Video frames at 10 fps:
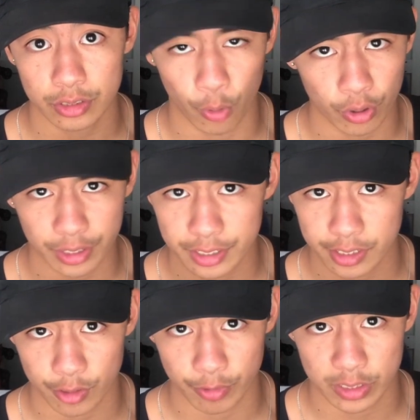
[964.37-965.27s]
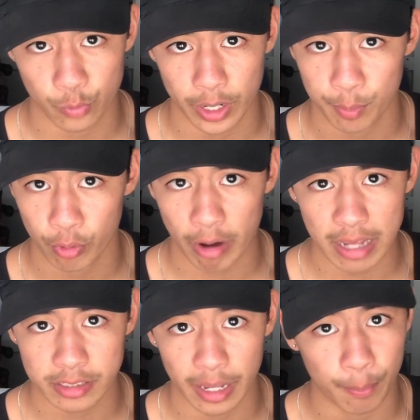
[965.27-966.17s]
Porn isn't the reason why you
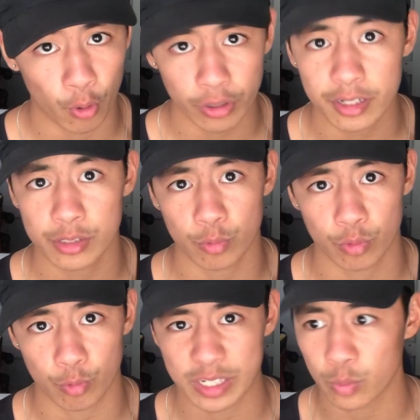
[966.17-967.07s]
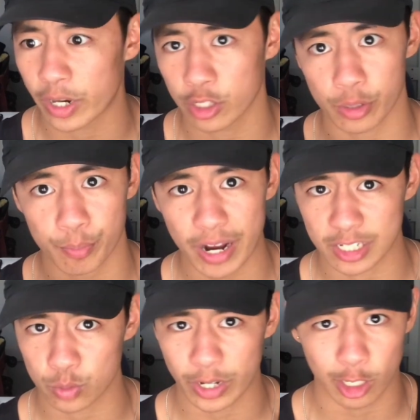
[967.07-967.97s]
procrastinate. Porn isn't the reason why you're
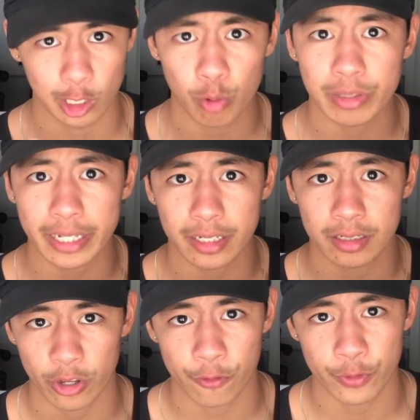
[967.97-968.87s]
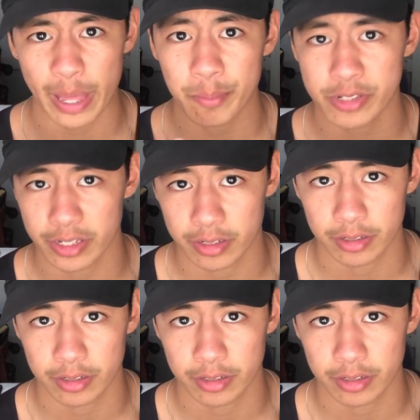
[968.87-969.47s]
depressed, why you're lonely, why you feel empty.